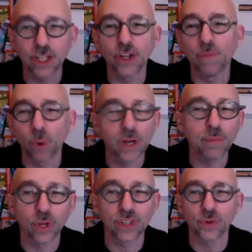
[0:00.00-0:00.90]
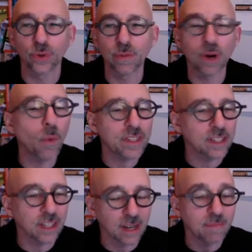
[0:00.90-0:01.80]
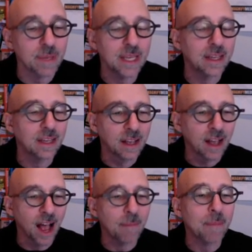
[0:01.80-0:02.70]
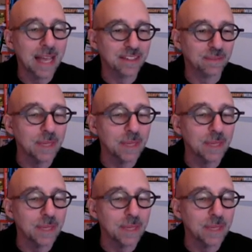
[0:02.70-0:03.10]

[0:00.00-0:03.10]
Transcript: good boing story, but it wasn't going to be a mass